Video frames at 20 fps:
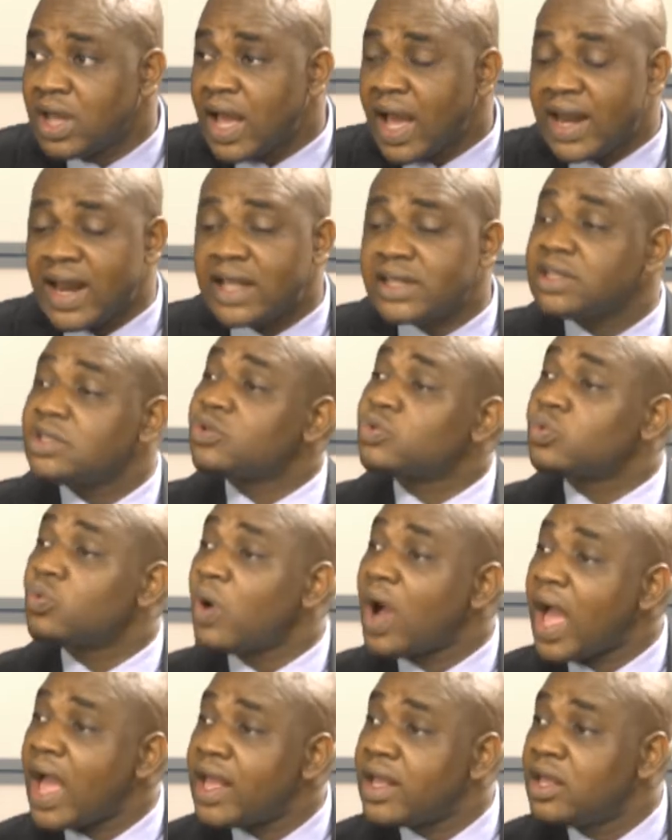And that is
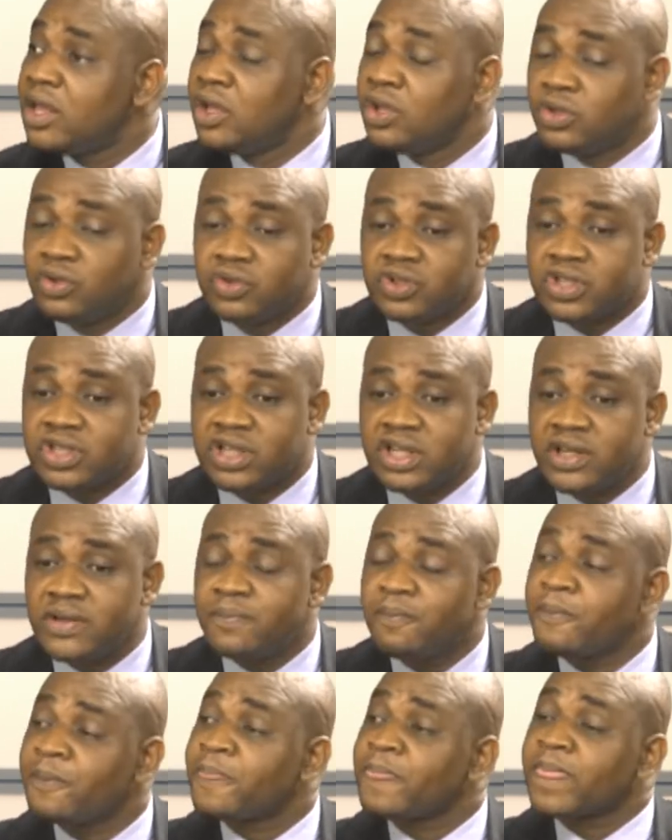why you
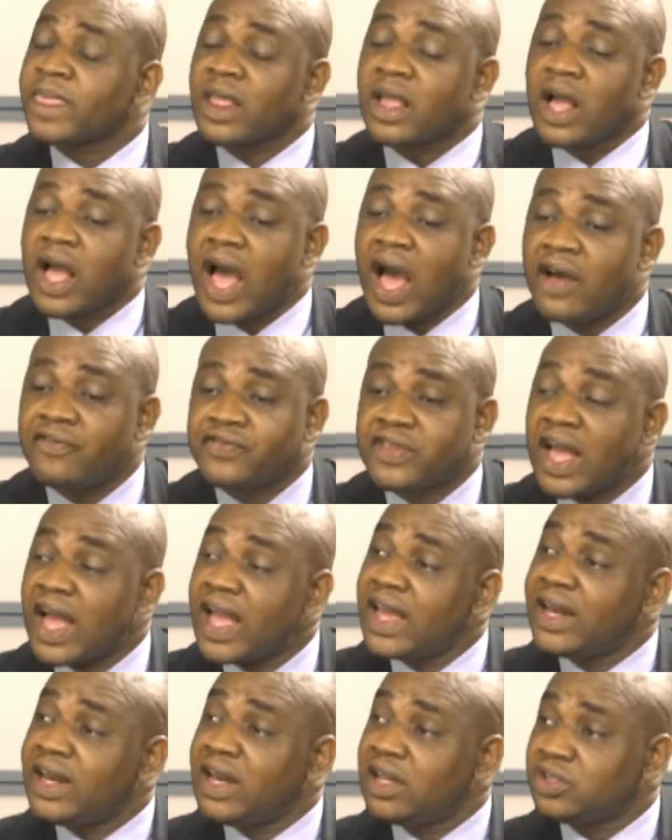see,
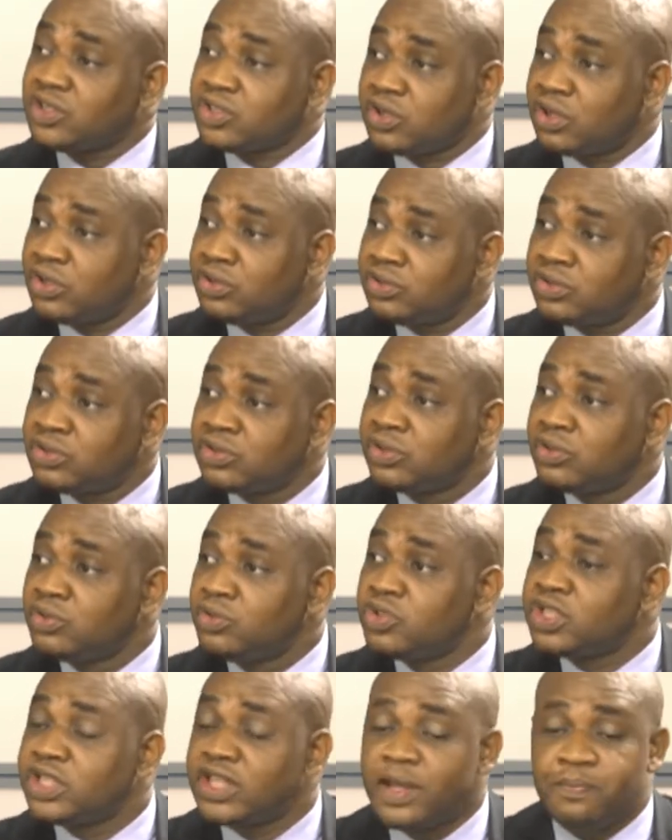after elections,
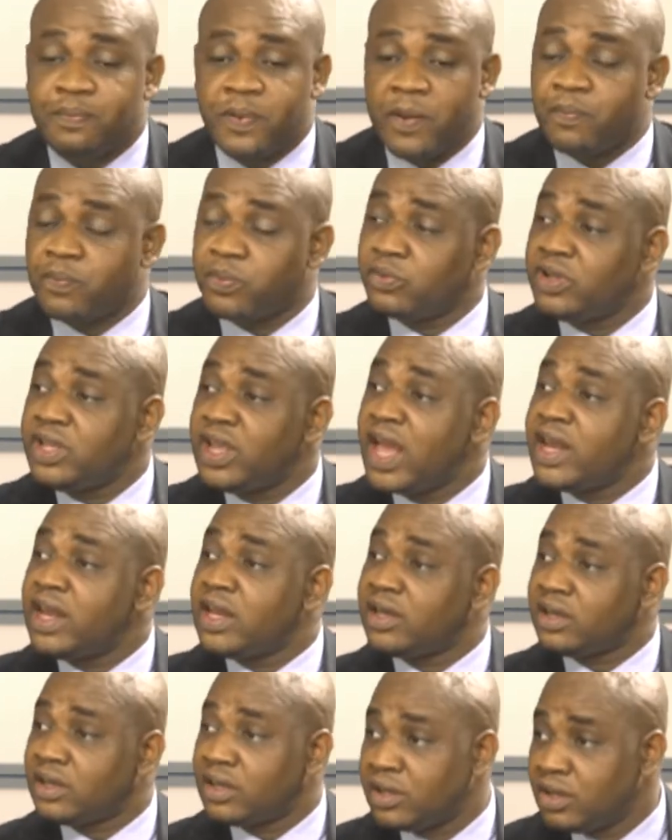you see people
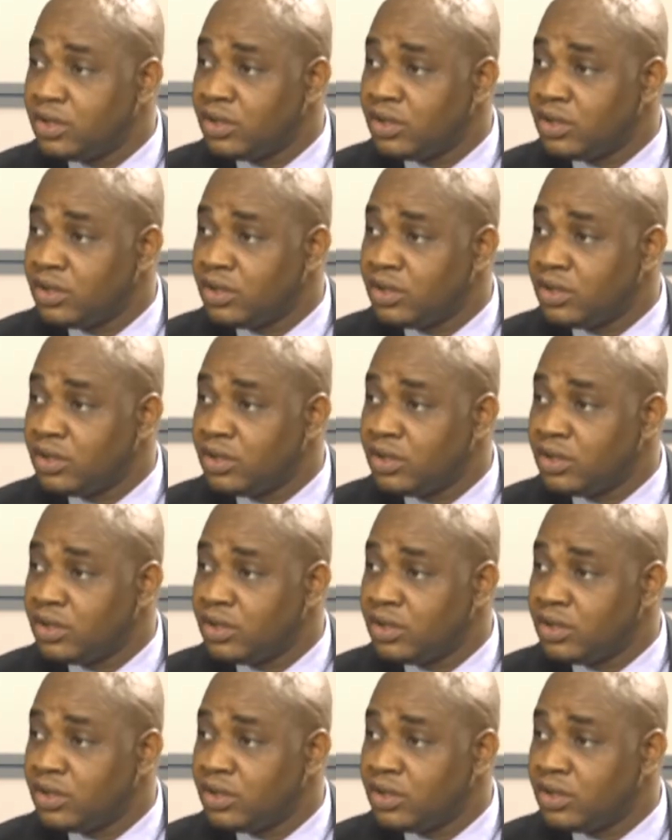yearning.